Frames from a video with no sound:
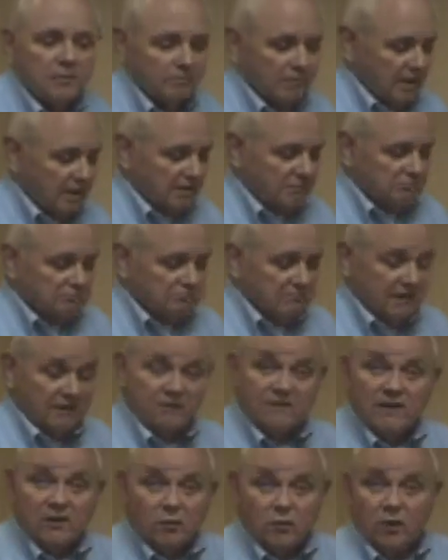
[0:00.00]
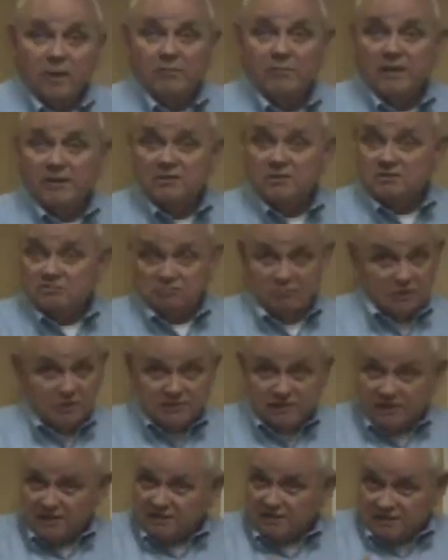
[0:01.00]
But if the equipment
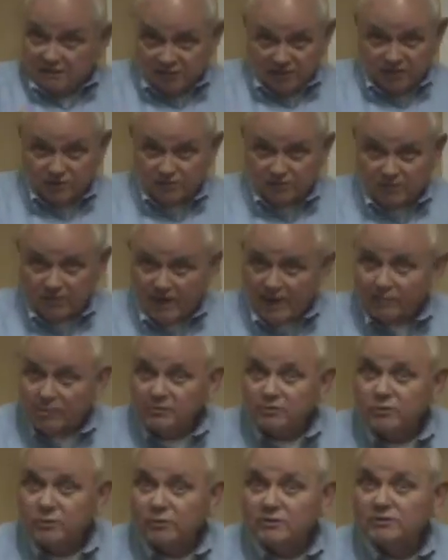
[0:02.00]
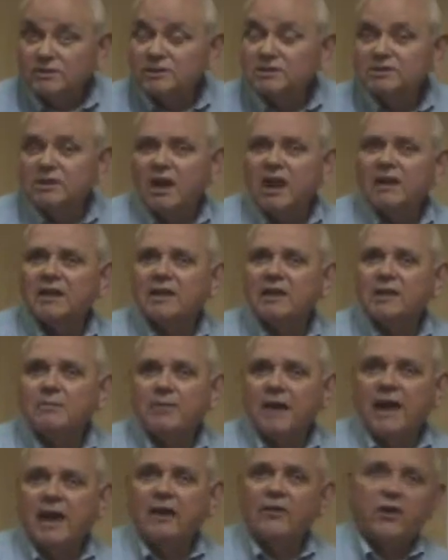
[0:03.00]
runs into some of those problems we were just talking
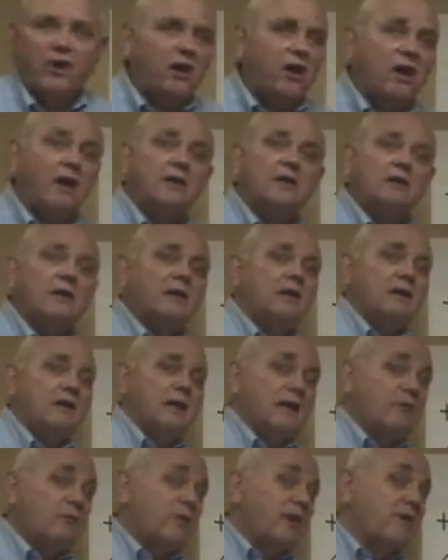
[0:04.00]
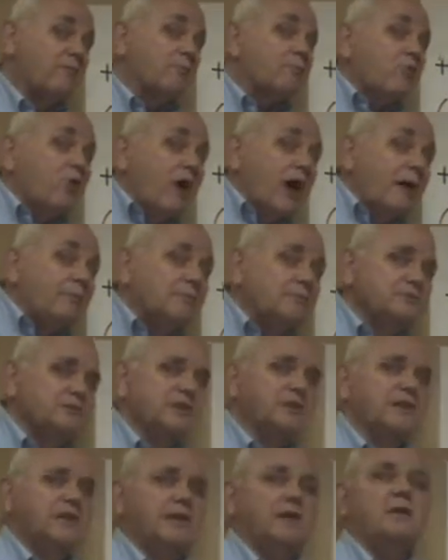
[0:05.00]
about, or if we have problems
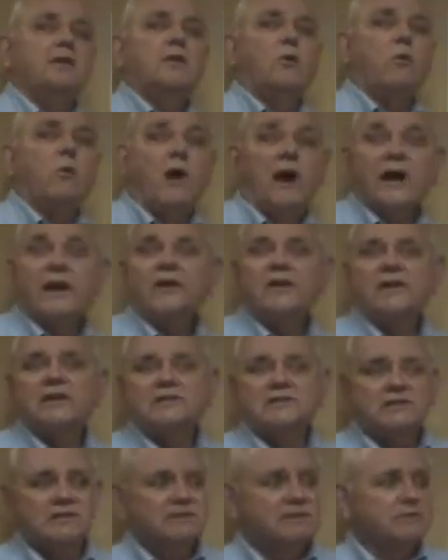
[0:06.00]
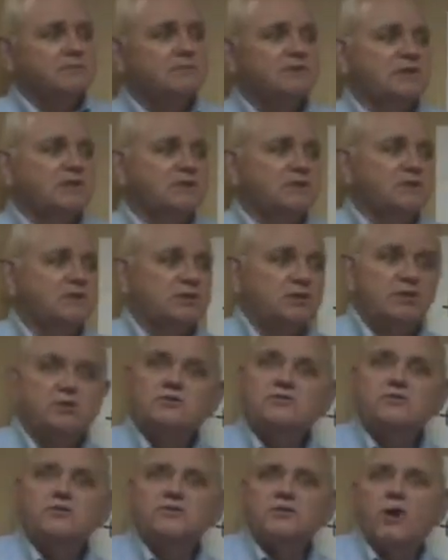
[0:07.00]
in the wiring system, such as
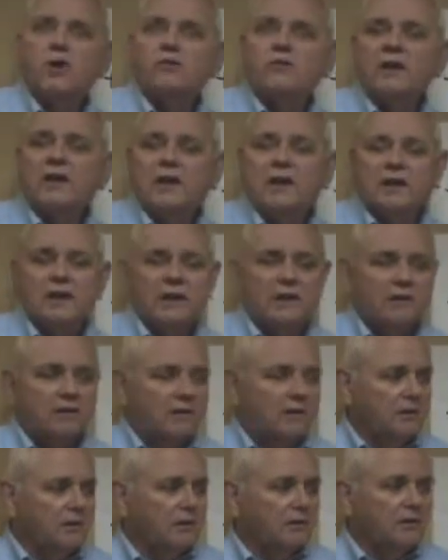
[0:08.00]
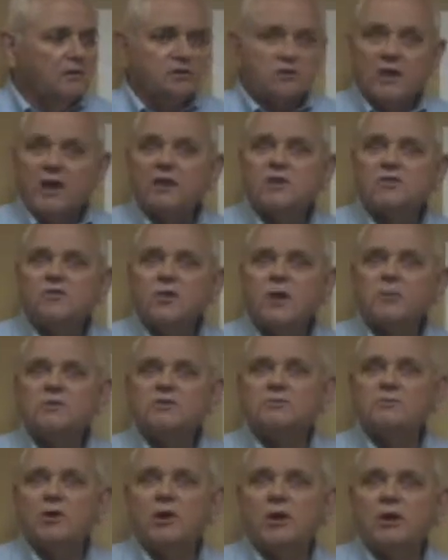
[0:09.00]
neutrals overheating or
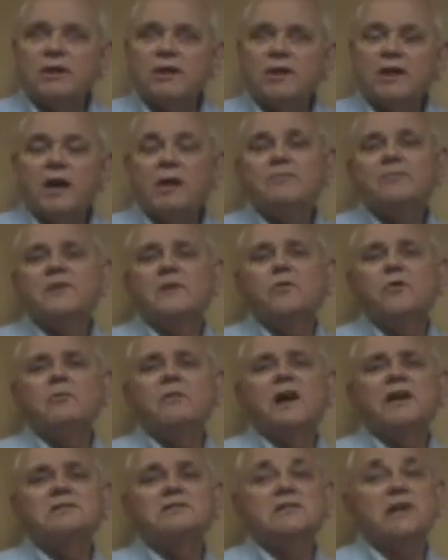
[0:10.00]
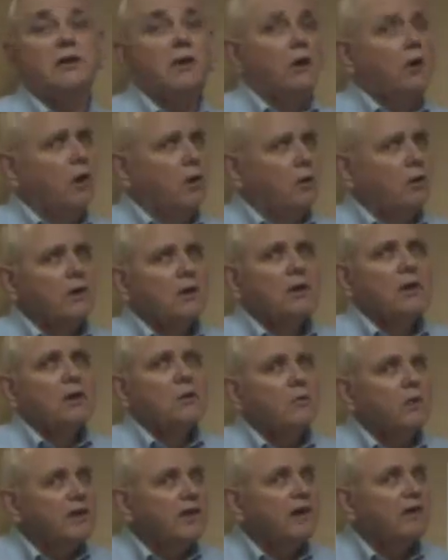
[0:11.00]
transformers burning up, then we might say, oh,
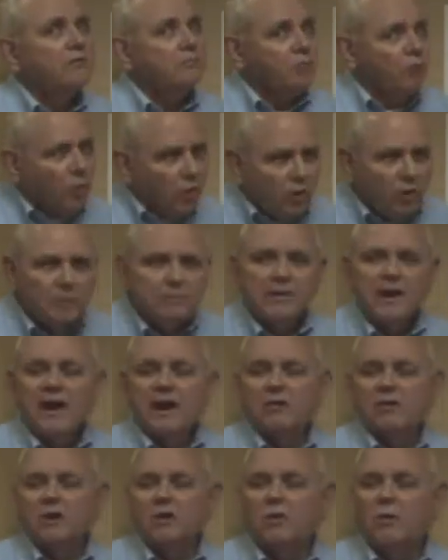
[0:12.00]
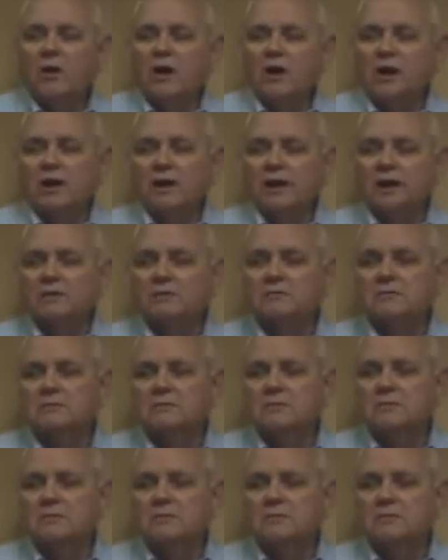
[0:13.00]
we have poor power quality.